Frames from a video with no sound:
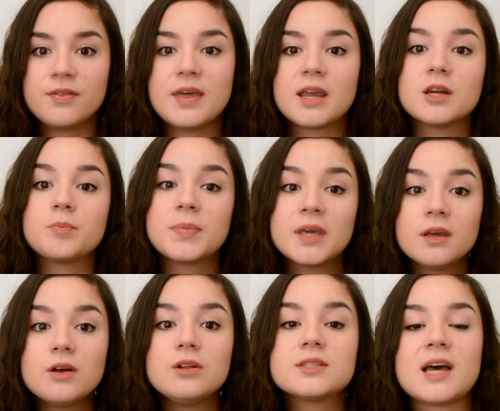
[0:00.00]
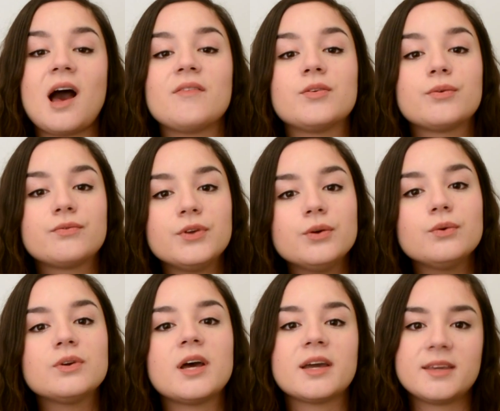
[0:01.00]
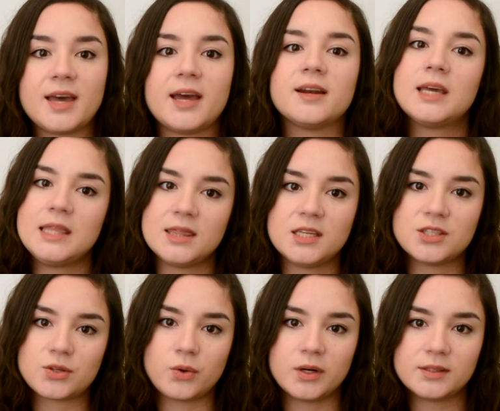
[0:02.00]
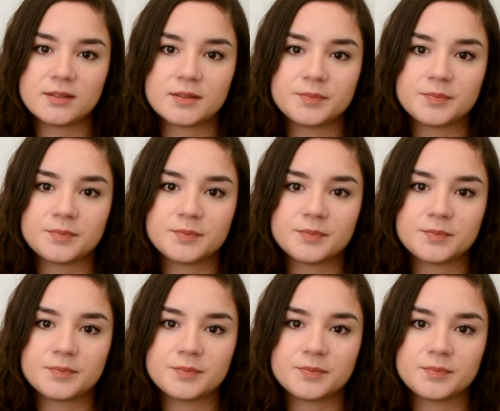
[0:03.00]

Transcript: they can appeal to have it reviewed again in these courts.